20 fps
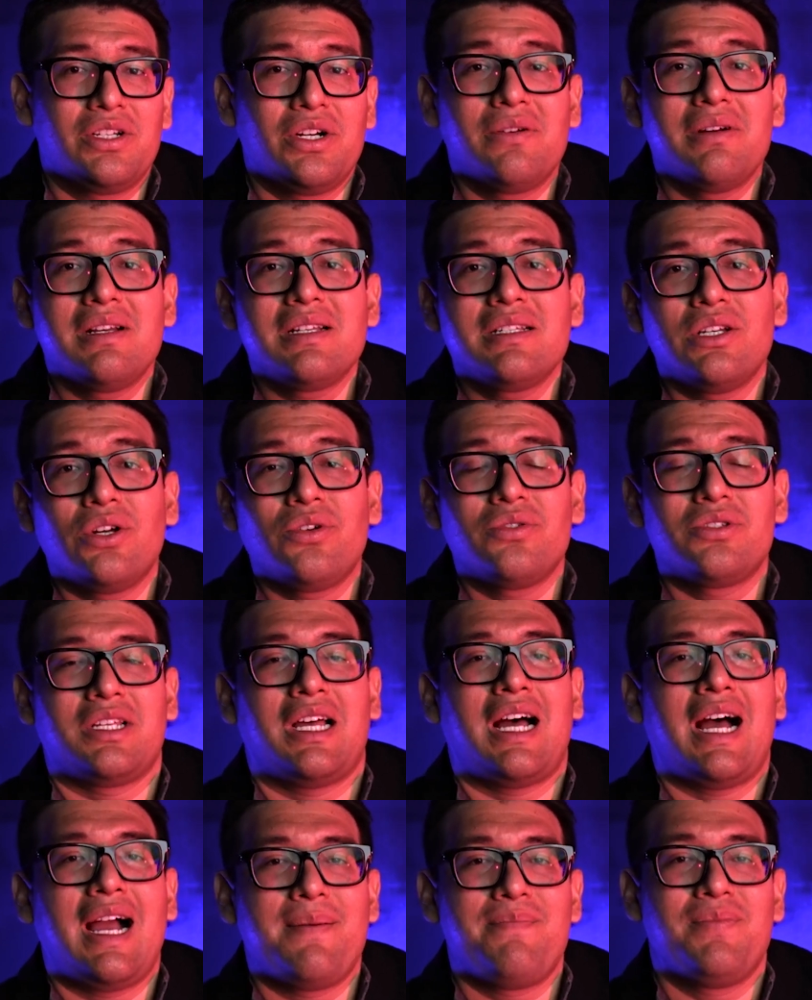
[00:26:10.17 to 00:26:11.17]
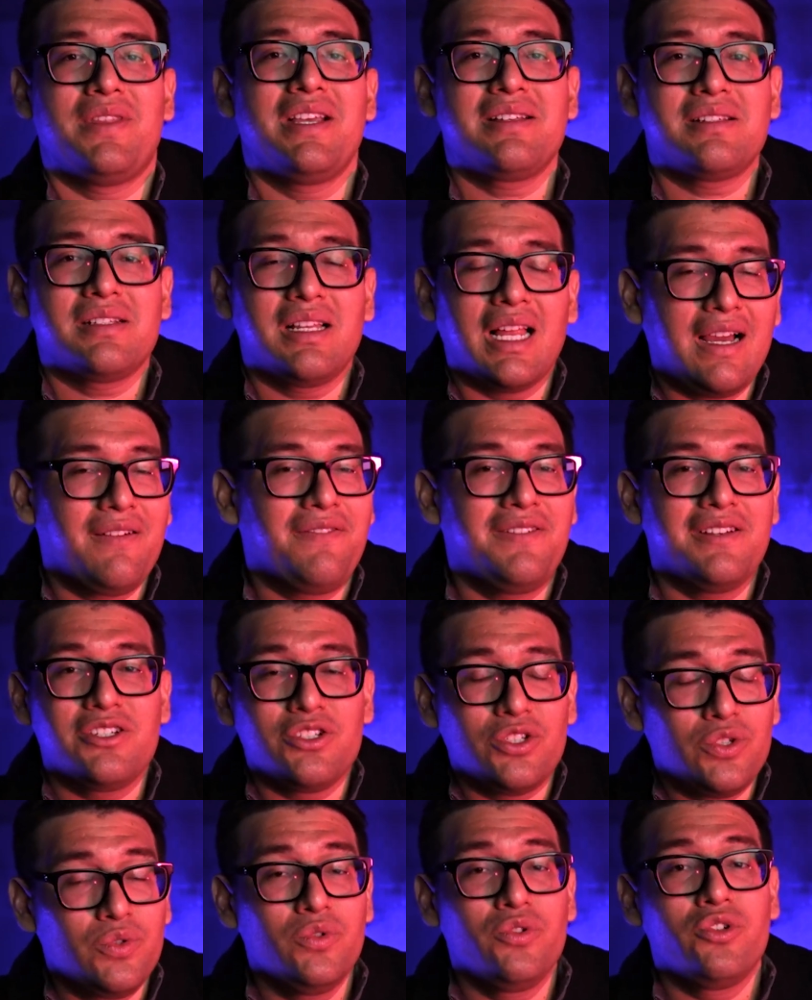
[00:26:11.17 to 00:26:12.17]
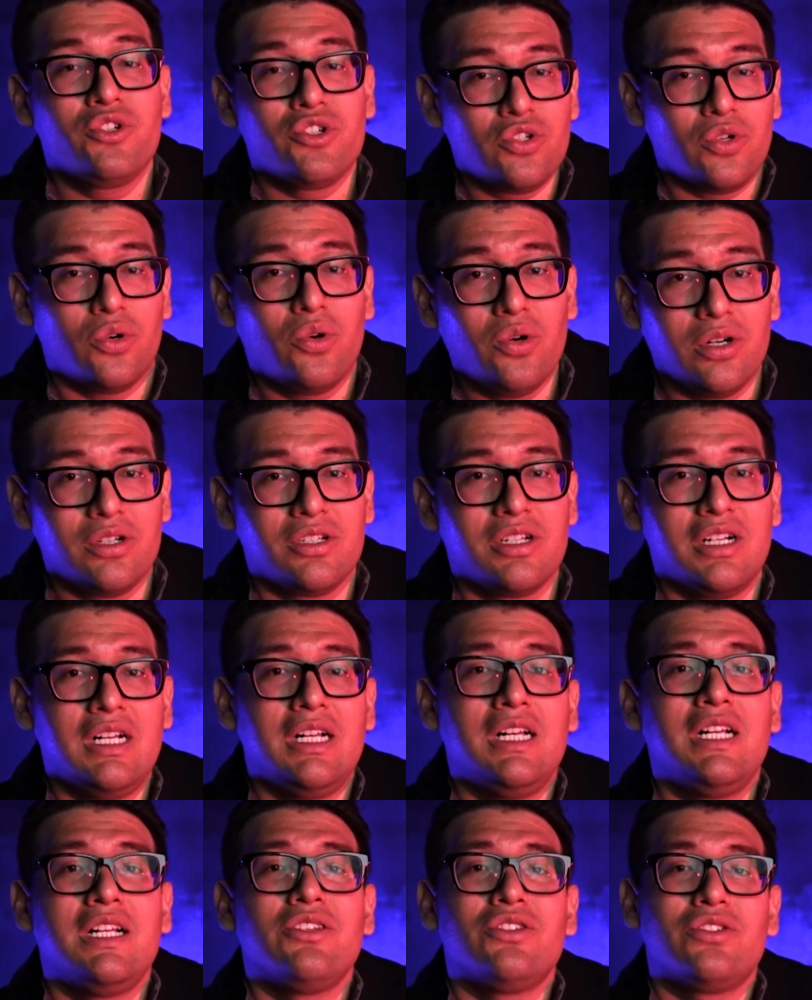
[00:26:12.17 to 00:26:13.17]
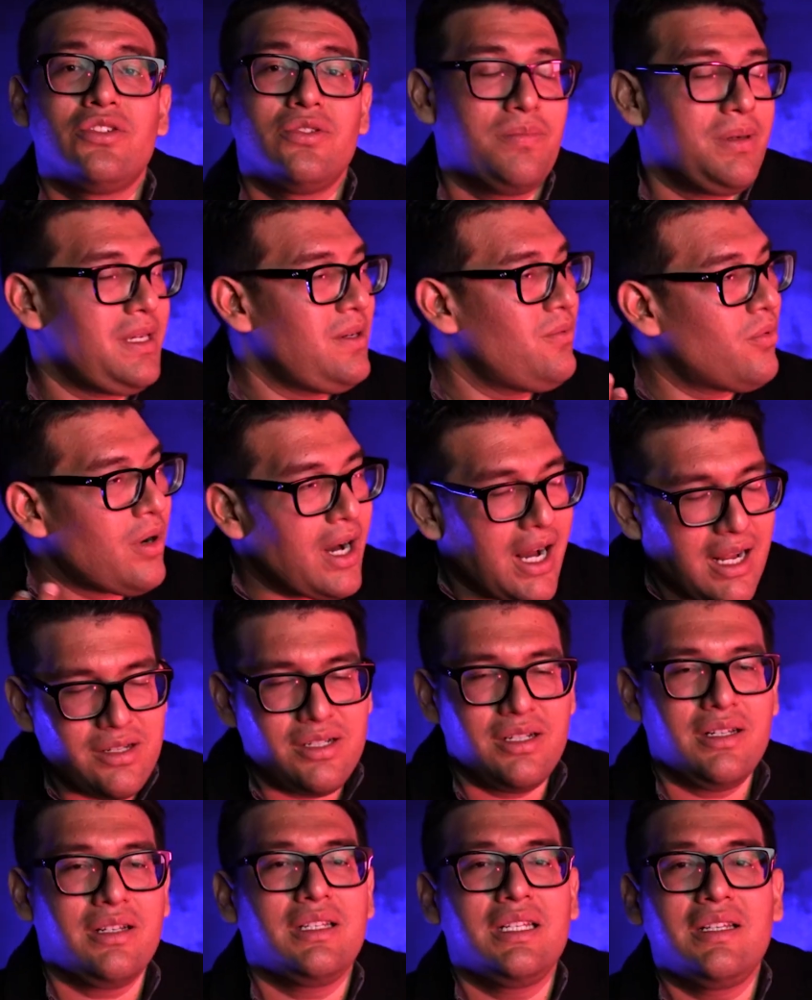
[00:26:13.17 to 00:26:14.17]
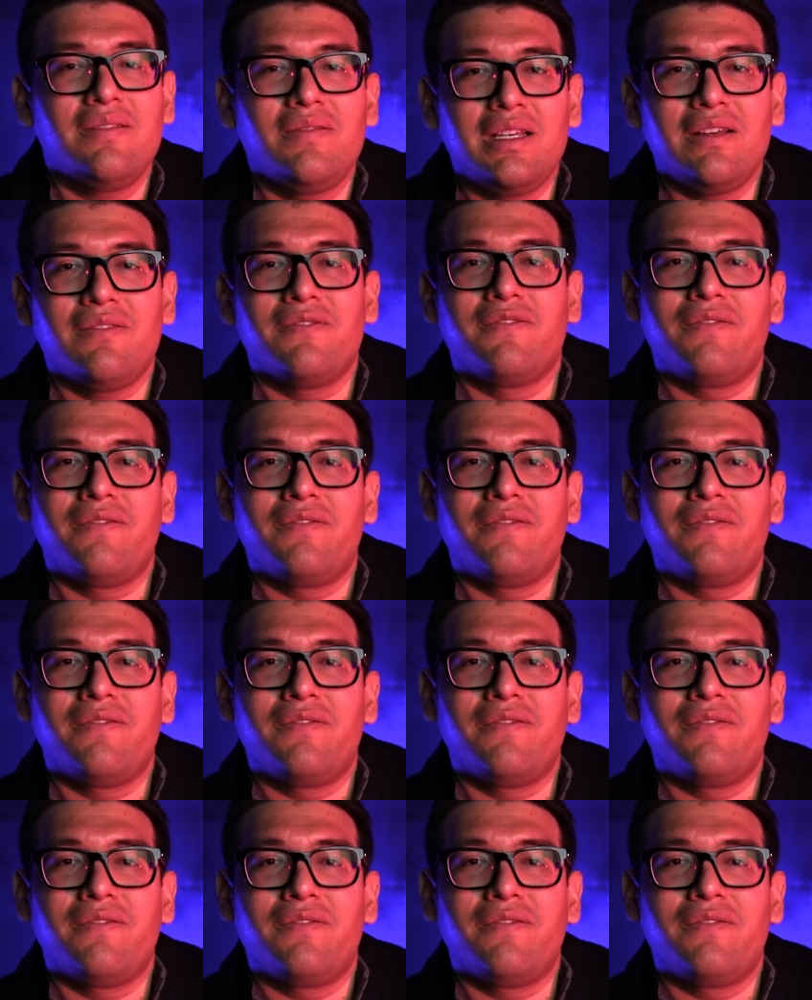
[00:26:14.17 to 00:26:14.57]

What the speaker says: There is no time. This life is too short to be watching TV.